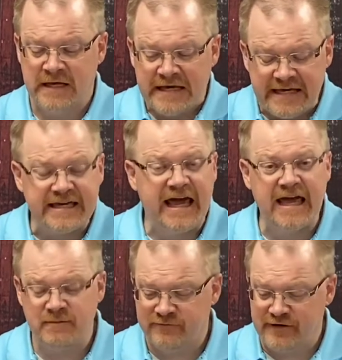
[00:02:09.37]
He
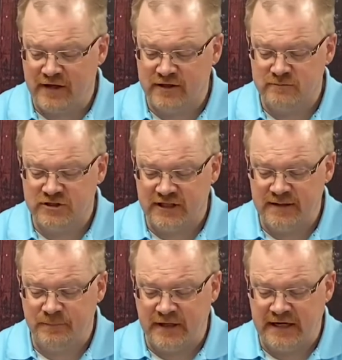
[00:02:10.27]
came and found them
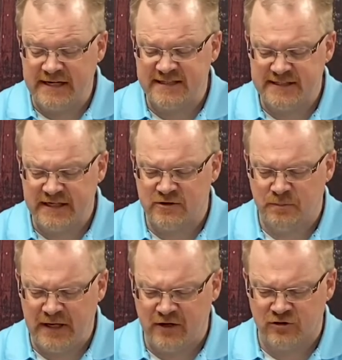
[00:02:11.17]
sleeping, and he said to
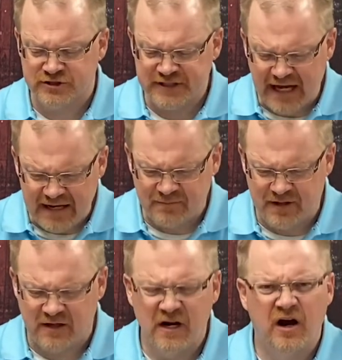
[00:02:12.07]
Peter,
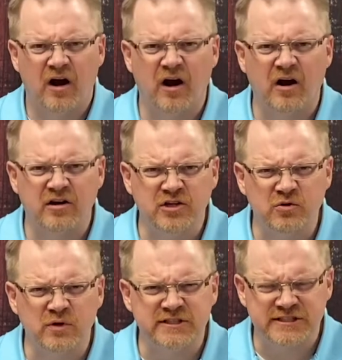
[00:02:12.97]
Simon, are
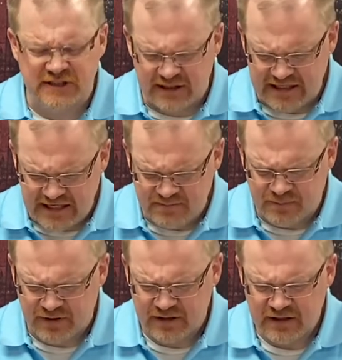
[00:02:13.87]
you asleep?
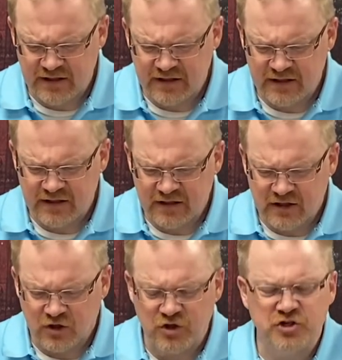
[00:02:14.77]

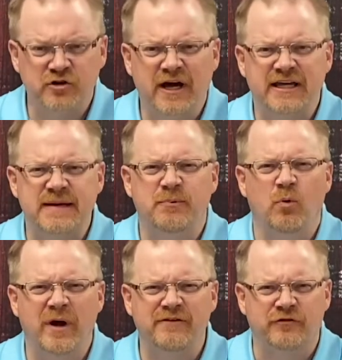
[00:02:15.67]
Could you not keep
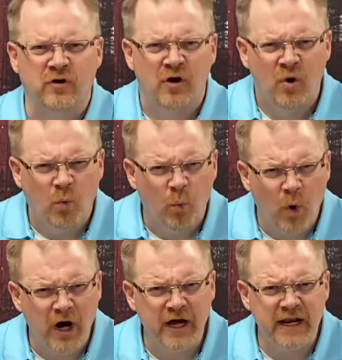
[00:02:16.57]
awake for
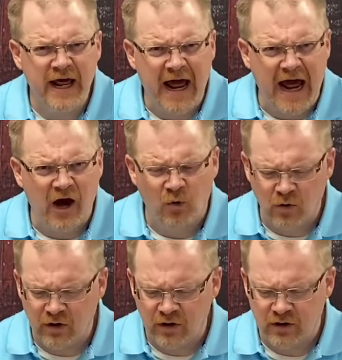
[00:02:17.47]
one
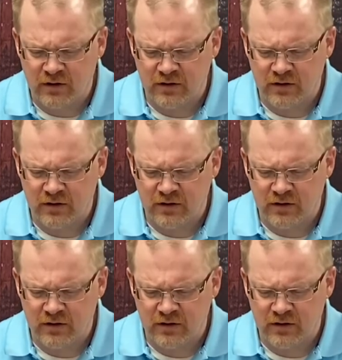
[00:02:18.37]
hour?